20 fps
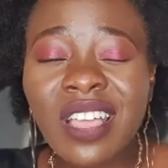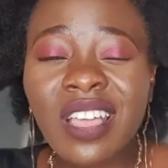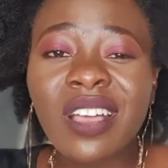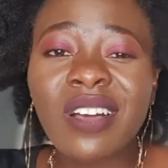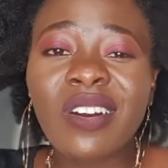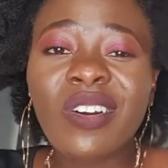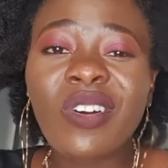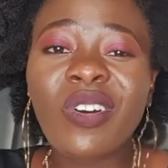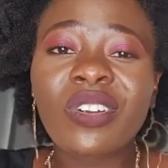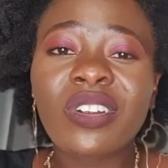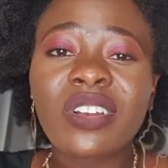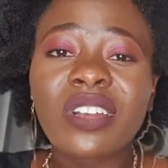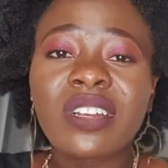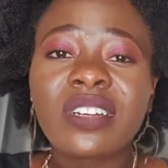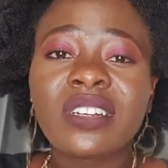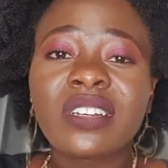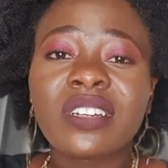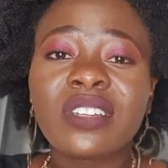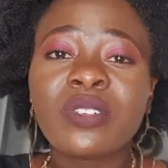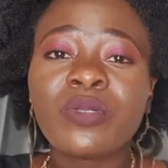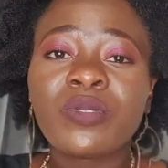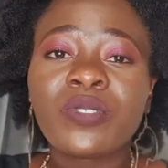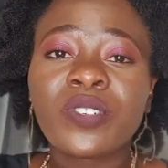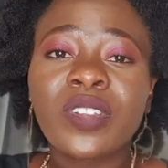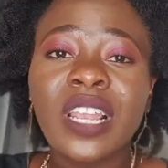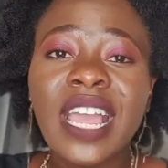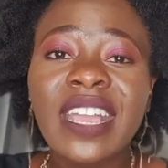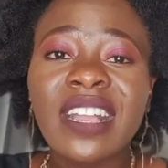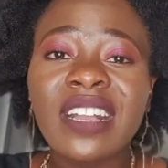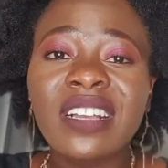or you feel
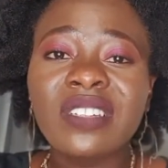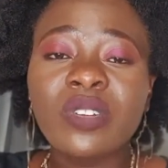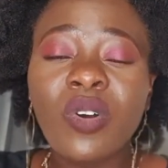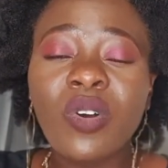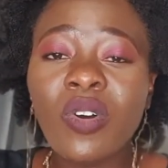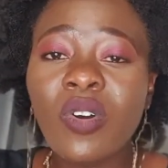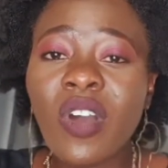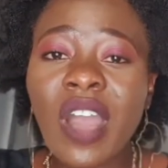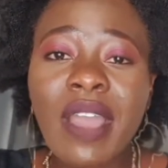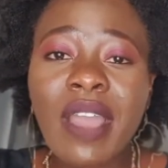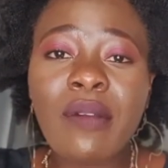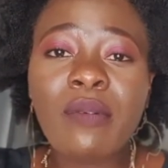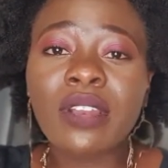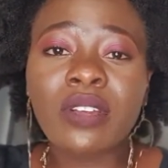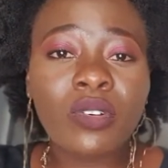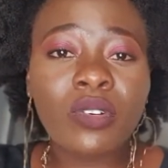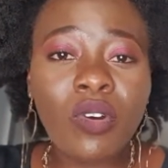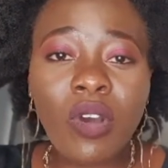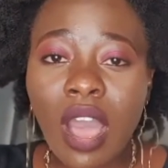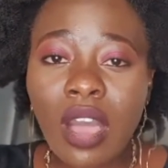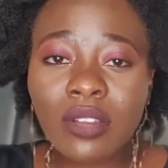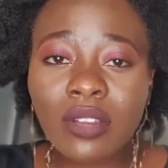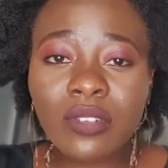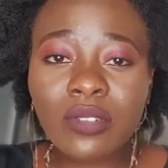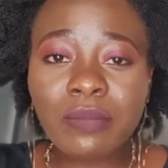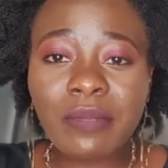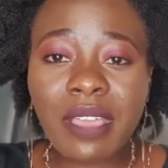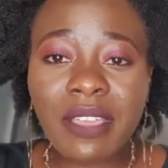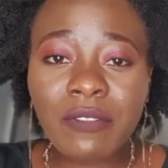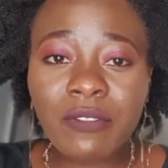like, no, I want to go out with
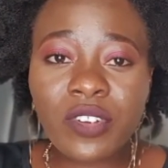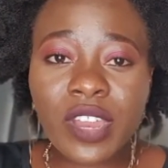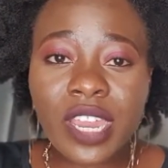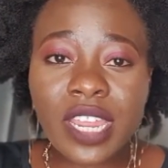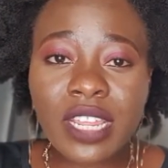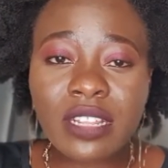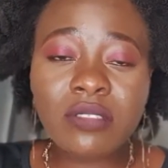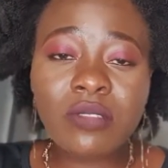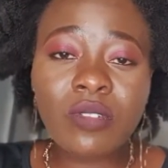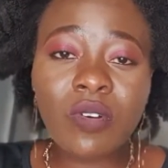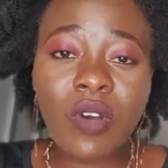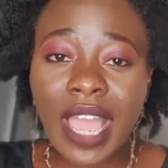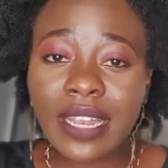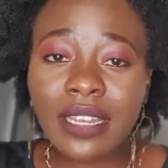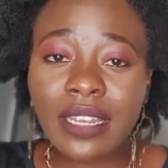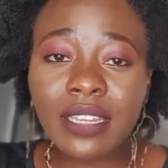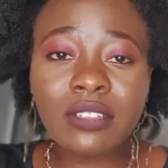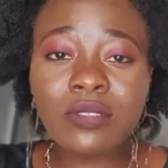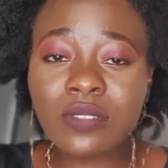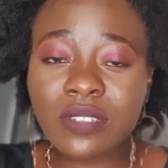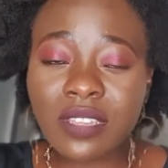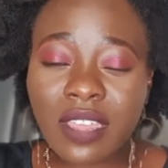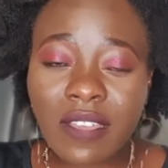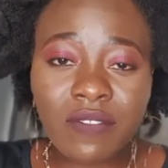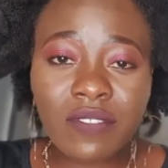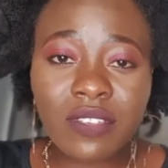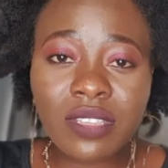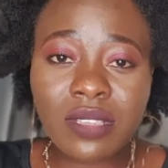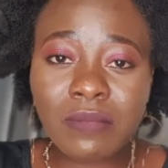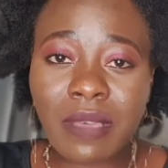my friends, so I need to save
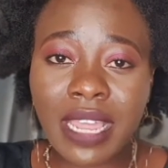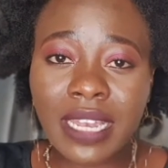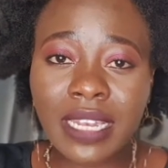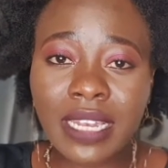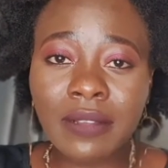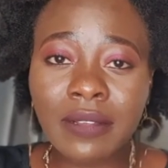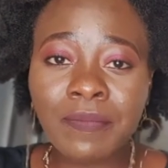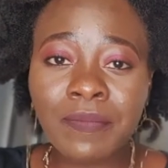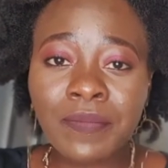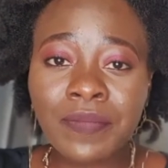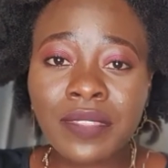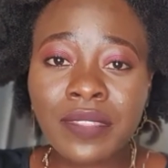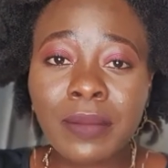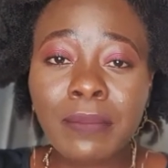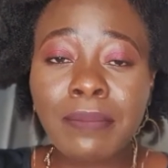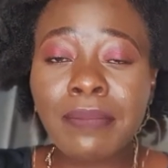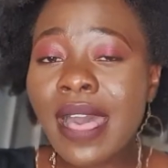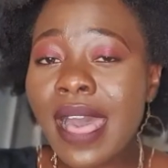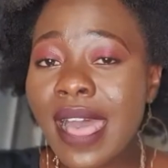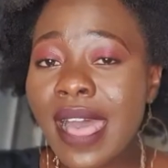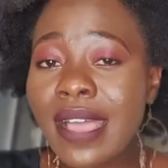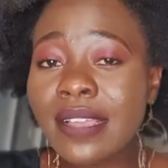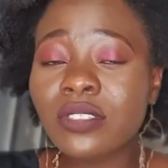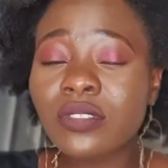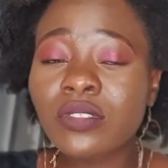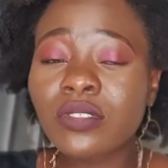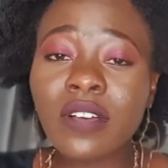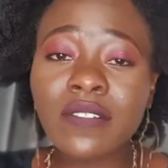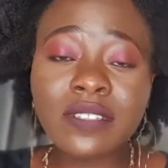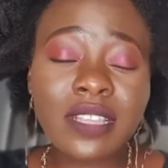this money. But
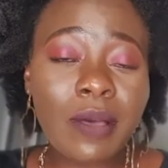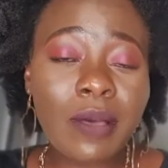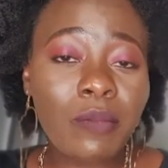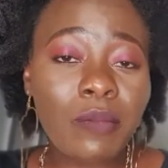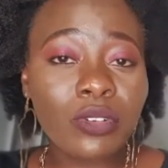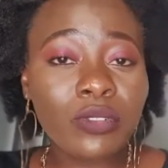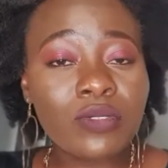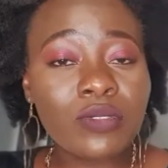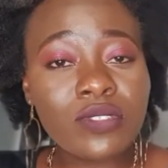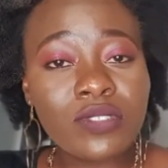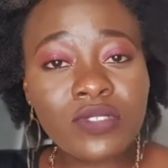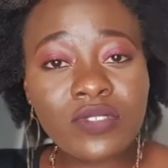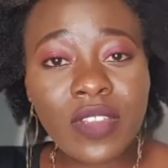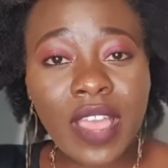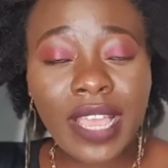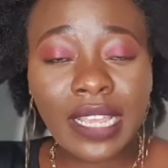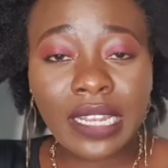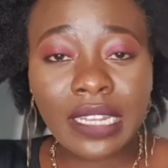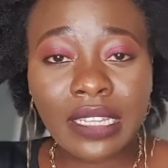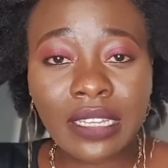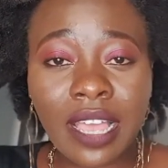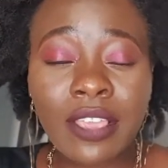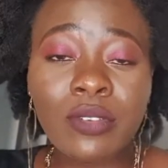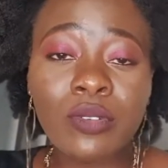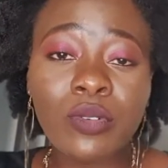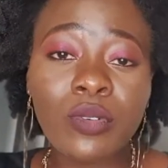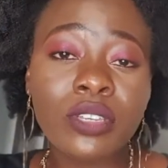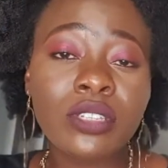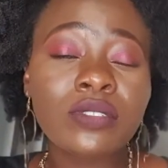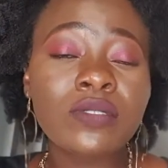you have someone who's struggling. Are you
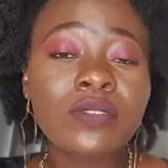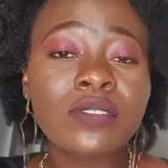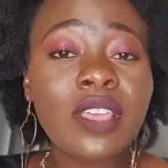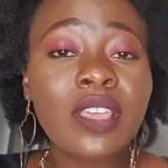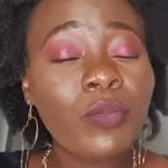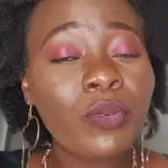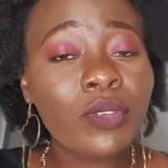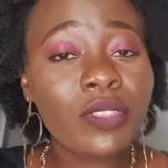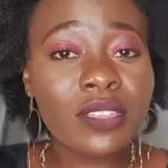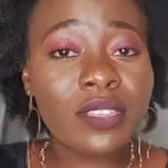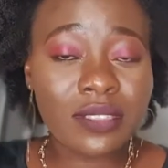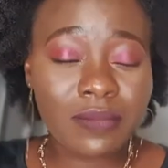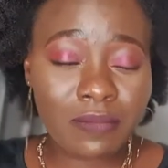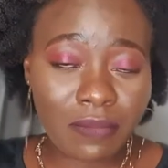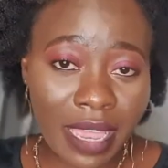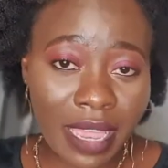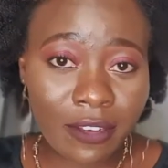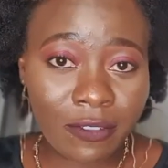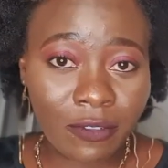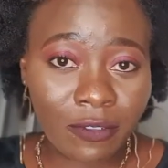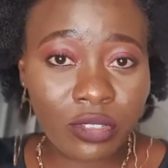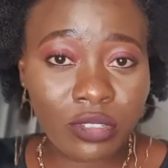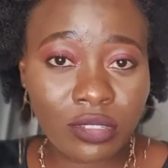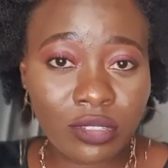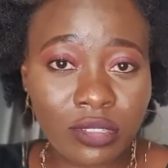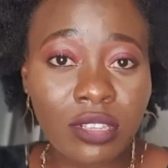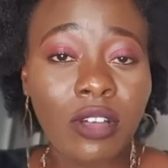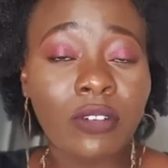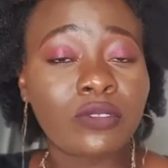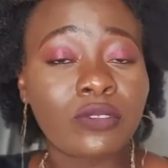going to stay with this money for
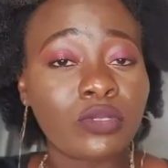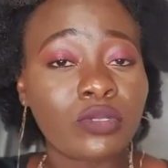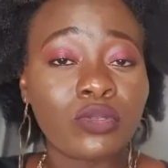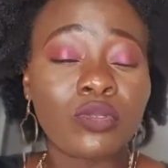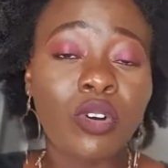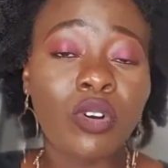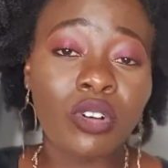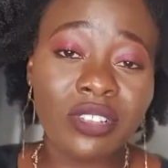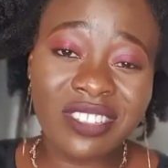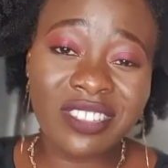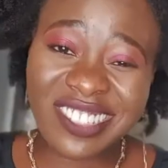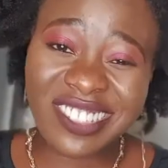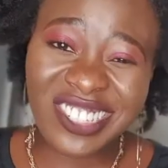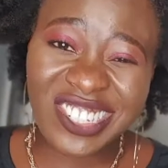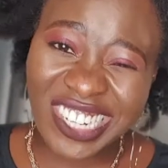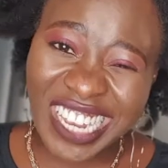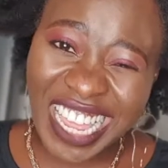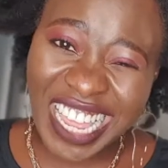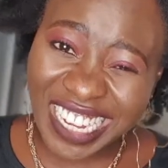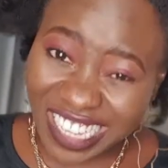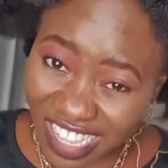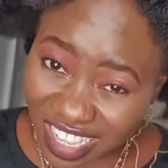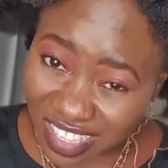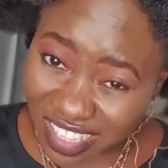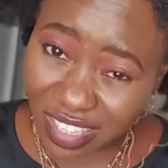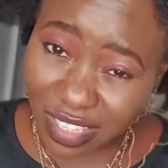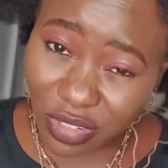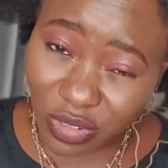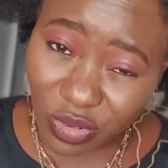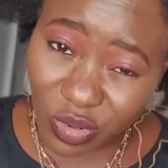yourself to do all these shenanigans
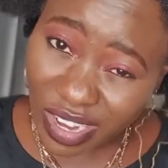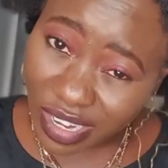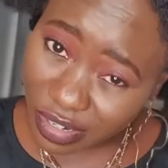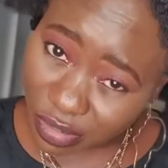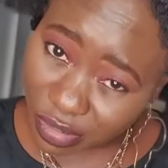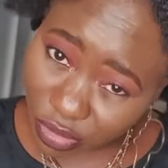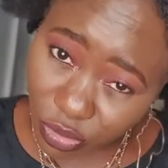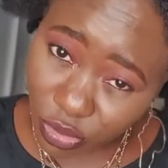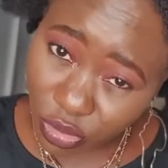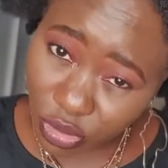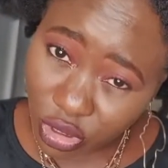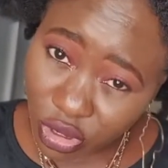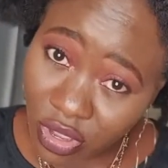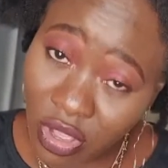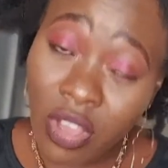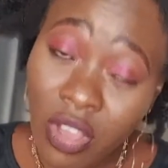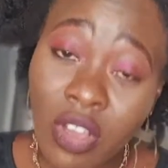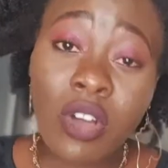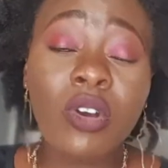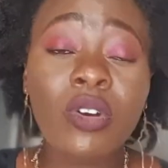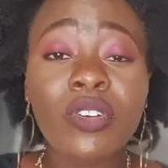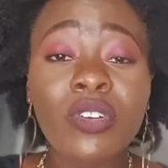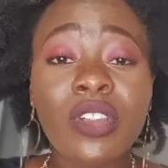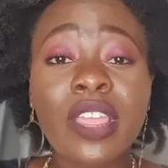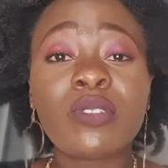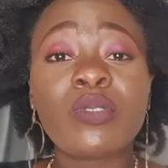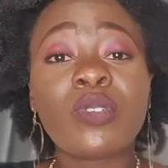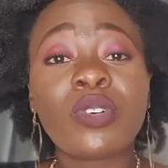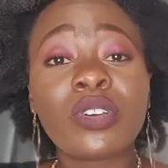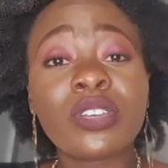that you want to do, or are
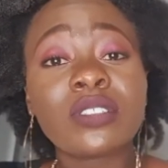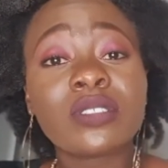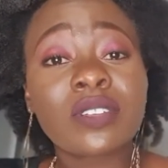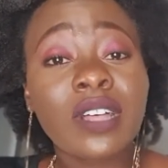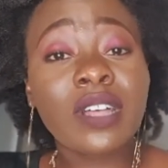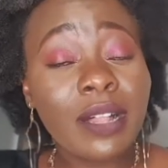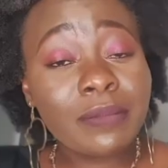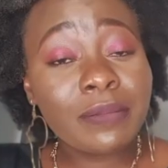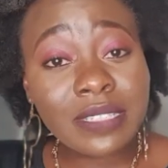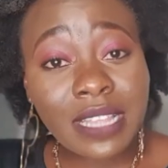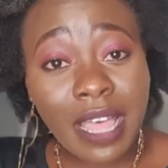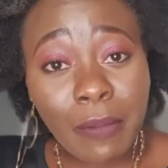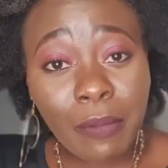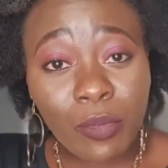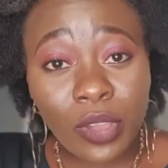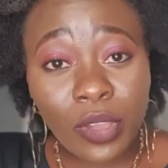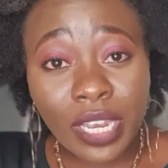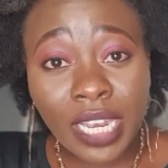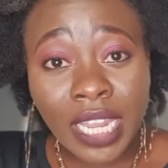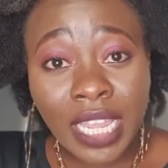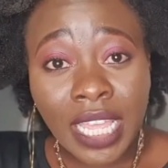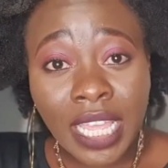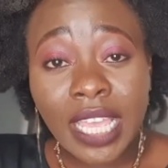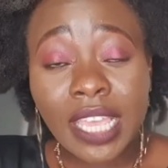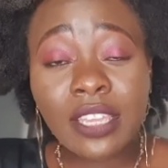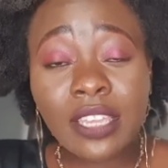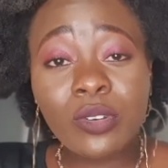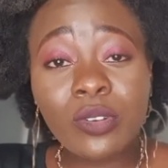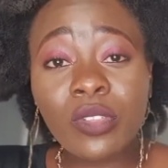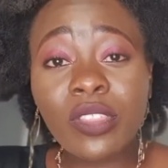you going to help someone
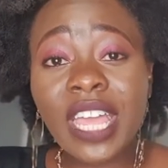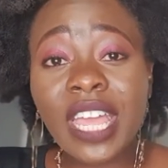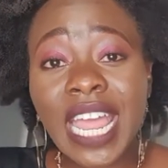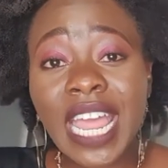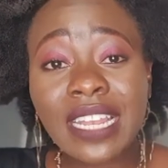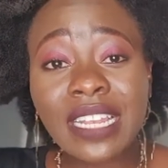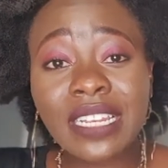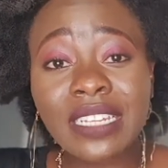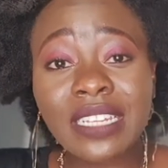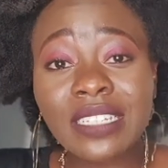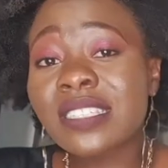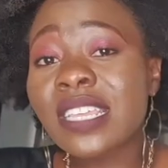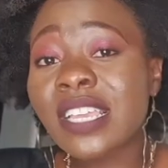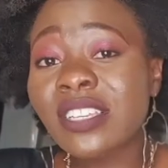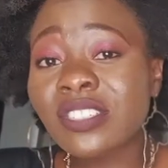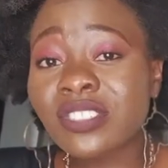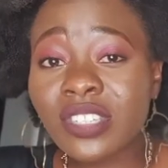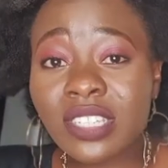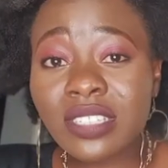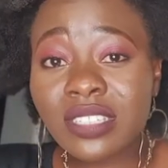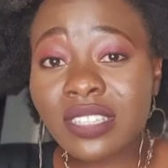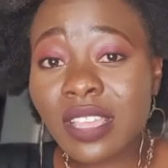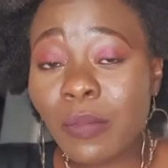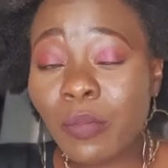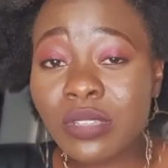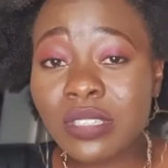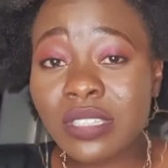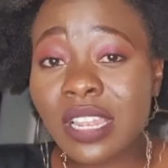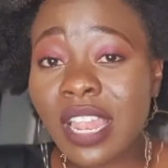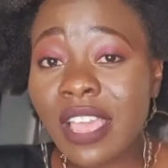and know that at least I changed
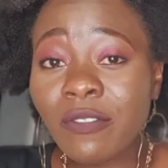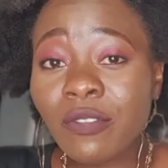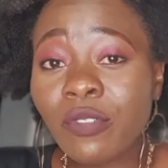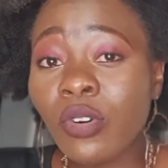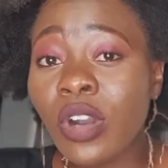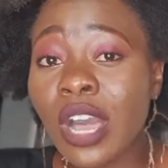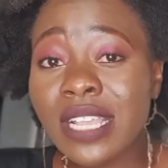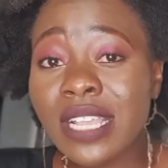someone's life for a